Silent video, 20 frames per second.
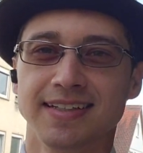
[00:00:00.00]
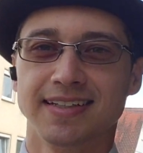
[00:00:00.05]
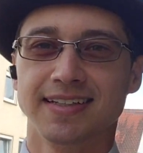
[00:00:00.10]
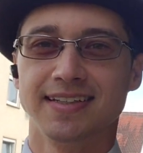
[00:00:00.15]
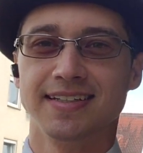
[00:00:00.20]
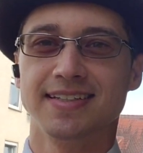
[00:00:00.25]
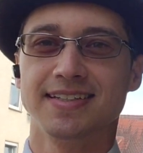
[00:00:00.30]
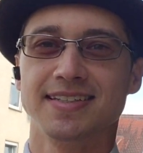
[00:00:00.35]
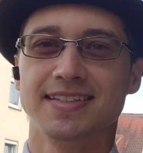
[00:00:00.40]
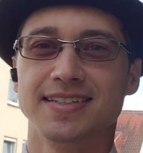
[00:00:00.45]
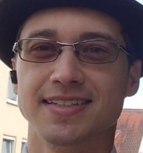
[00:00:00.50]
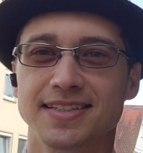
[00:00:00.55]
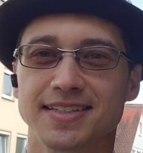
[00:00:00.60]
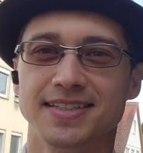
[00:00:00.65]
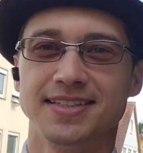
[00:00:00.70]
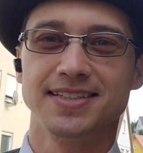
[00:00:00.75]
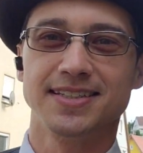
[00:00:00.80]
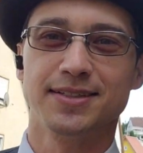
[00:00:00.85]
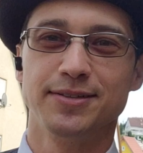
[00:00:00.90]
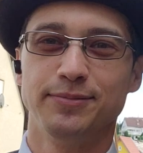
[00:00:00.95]
and this
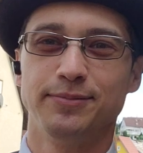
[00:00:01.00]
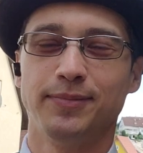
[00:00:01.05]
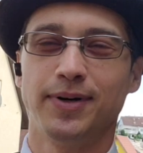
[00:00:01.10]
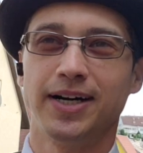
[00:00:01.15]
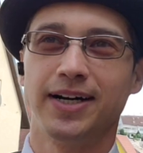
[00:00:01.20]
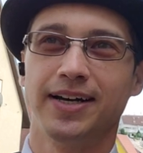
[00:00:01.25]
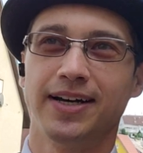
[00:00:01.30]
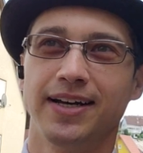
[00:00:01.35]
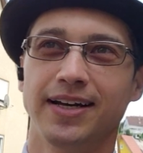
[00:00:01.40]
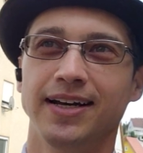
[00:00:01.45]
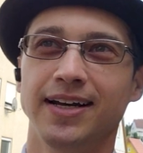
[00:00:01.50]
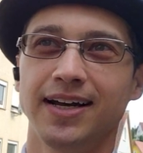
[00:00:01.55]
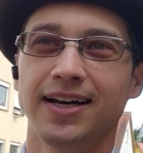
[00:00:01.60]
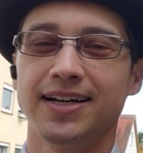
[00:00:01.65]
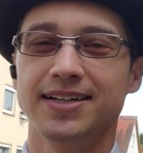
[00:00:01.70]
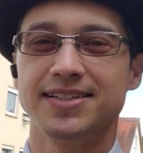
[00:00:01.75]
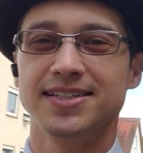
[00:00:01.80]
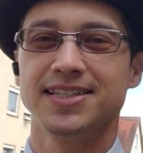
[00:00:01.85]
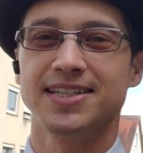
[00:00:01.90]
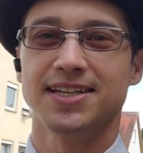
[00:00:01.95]
is my
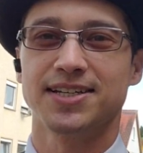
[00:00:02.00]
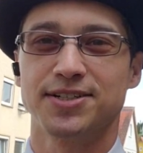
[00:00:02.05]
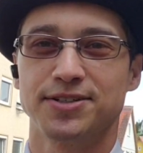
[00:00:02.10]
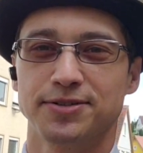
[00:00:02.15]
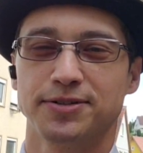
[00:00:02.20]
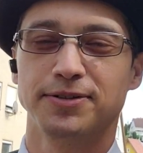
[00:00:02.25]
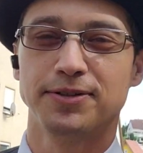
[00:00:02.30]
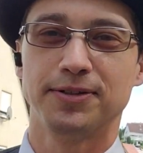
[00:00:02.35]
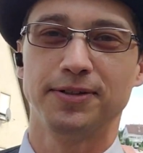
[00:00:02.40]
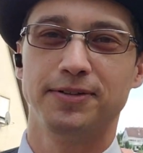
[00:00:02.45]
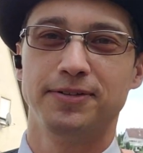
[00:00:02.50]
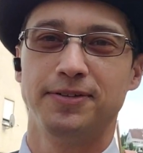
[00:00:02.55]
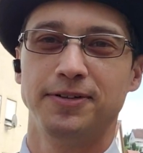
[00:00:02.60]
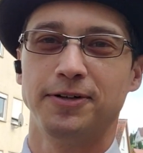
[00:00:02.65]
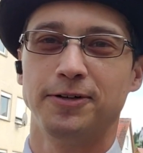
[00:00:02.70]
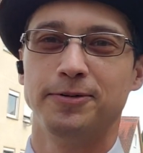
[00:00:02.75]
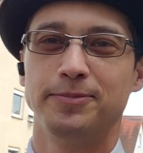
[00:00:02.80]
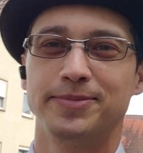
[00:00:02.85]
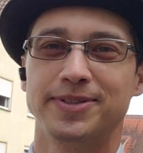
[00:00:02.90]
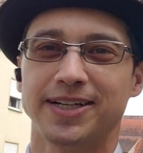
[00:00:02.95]
ancestral
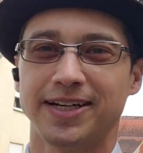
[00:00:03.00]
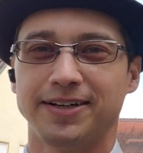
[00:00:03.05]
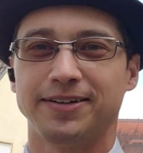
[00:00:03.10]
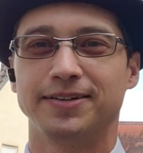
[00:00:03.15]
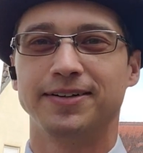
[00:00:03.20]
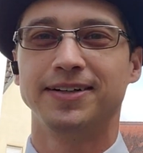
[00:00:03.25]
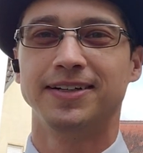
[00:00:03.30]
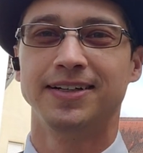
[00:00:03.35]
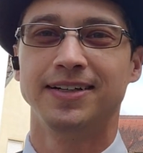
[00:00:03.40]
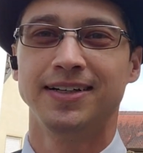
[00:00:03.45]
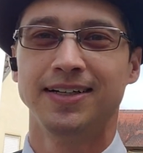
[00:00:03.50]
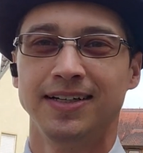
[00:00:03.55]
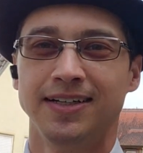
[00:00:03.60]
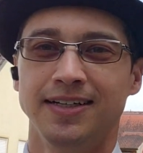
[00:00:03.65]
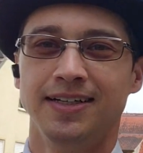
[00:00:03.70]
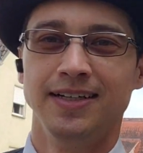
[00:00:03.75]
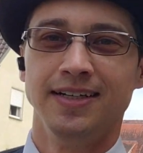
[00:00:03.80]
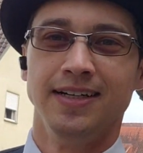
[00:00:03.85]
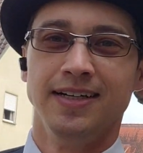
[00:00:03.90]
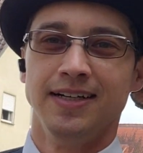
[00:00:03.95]
hometown.
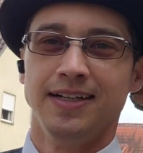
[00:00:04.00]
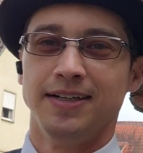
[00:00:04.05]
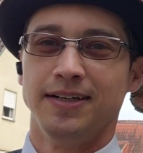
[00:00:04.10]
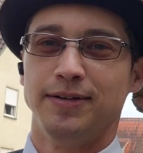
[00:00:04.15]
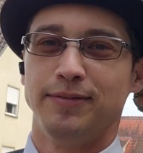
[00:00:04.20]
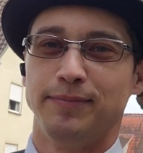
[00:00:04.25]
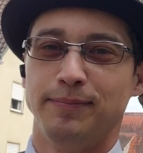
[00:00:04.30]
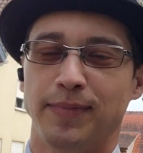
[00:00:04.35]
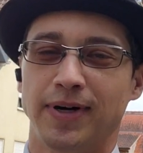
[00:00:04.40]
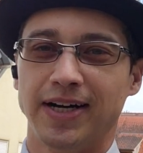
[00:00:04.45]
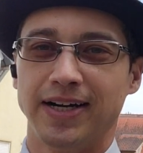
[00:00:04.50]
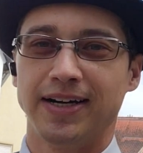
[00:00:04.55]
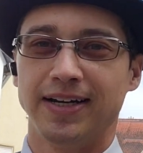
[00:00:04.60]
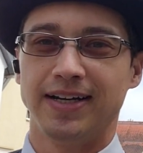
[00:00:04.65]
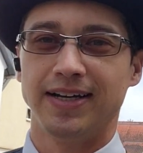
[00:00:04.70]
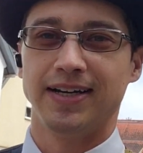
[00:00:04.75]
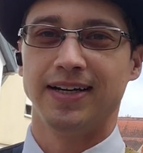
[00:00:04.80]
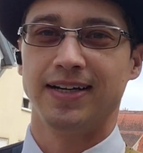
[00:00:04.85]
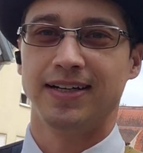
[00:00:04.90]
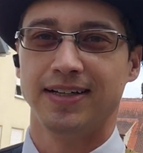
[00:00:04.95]

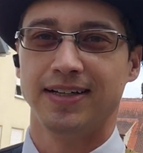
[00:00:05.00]
My